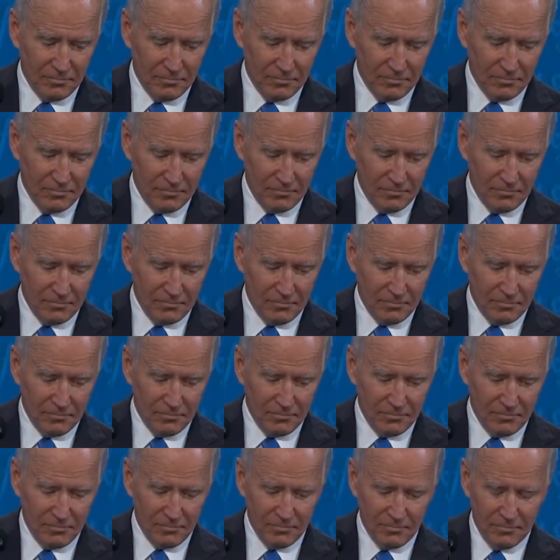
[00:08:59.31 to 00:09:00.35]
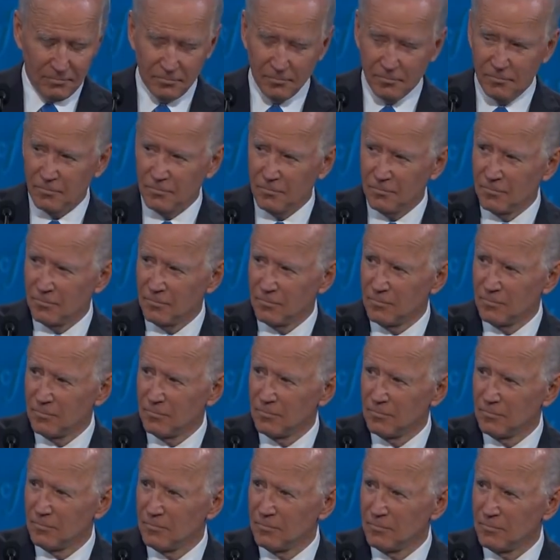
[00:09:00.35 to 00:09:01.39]

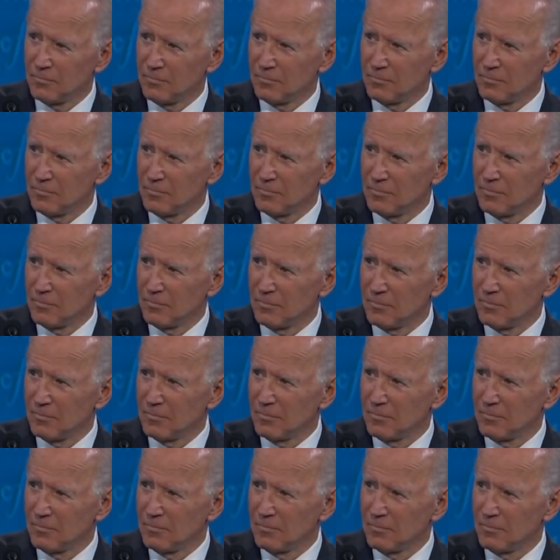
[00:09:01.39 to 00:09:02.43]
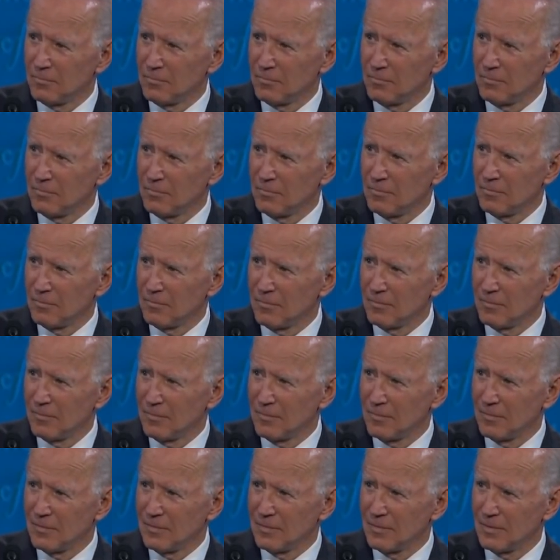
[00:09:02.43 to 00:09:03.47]

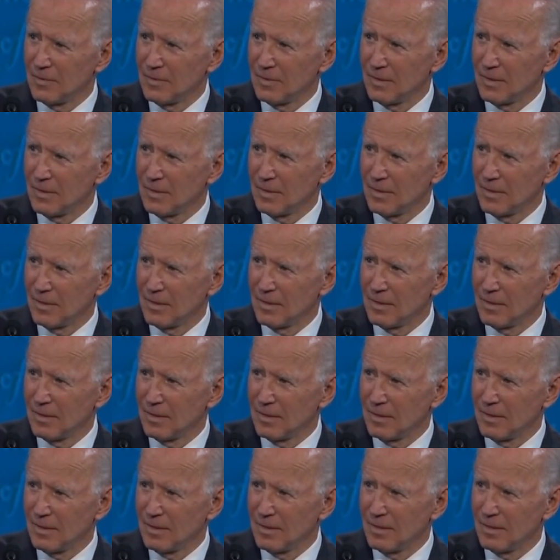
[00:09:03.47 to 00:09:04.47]
The person shown says nothing.